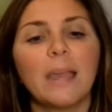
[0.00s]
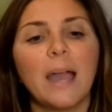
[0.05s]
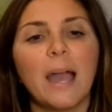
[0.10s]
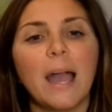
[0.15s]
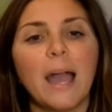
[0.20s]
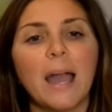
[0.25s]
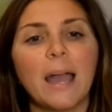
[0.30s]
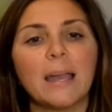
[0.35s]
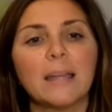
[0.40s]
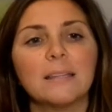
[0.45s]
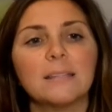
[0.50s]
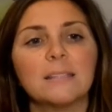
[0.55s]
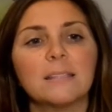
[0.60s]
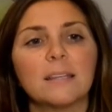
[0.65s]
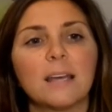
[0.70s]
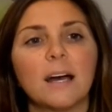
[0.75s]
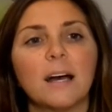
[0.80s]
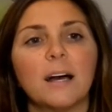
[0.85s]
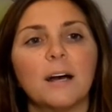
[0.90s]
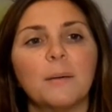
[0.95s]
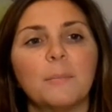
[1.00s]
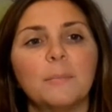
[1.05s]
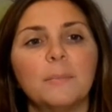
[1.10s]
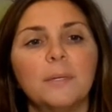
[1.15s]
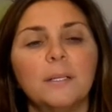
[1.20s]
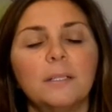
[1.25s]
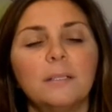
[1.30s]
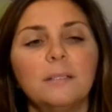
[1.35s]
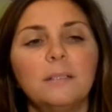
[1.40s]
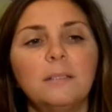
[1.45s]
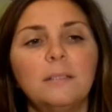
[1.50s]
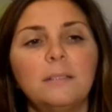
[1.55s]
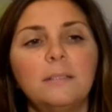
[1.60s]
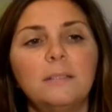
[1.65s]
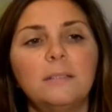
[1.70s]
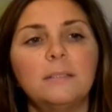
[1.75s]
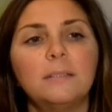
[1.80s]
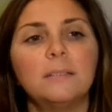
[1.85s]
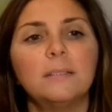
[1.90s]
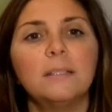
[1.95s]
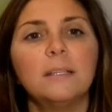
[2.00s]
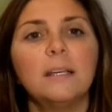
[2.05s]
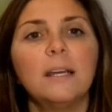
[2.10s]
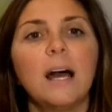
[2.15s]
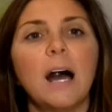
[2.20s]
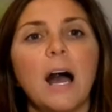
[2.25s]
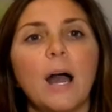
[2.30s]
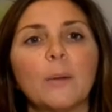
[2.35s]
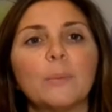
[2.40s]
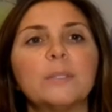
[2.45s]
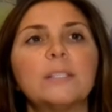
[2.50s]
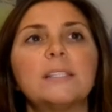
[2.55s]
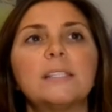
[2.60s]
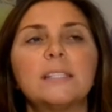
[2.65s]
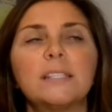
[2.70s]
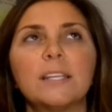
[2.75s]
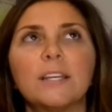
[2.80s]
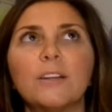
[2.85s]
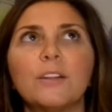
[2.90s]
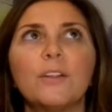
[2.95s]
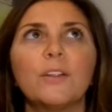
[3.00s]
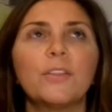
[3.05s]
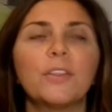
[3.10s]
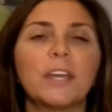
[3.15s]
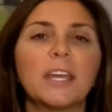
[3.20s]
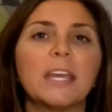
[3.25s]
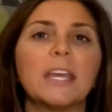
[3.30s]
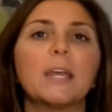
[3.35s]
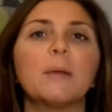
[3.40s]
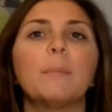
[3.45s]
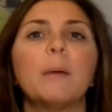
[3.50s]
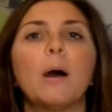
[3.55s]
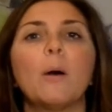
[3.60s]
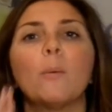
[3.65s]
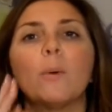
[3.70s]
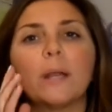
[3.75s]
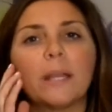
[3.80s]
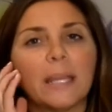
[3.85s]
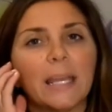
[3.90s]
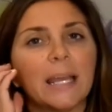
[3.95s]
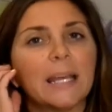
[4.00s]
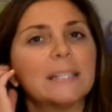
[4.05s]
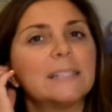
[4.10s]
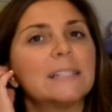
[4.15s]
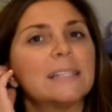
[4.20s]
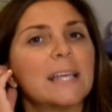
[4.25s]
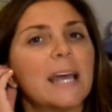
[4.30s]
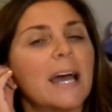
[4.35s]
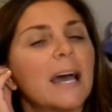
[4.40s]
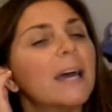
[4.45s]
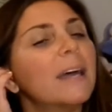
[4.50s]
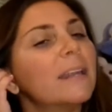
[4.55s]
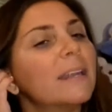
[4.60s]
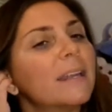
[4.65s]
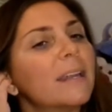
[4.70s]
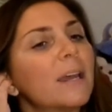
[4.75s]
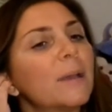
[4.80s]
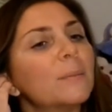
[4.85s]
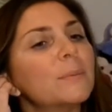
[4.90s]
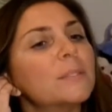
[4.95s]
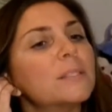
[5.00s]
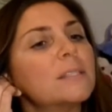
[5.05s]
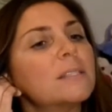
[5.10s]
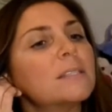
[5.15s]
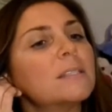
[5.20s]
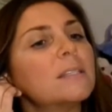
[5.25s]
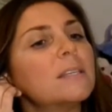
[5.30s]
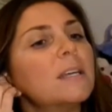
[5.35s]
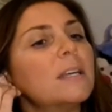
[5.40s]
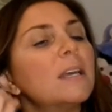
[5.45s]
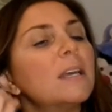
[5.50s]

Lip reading: and I was still thinking about what he had said, and I was,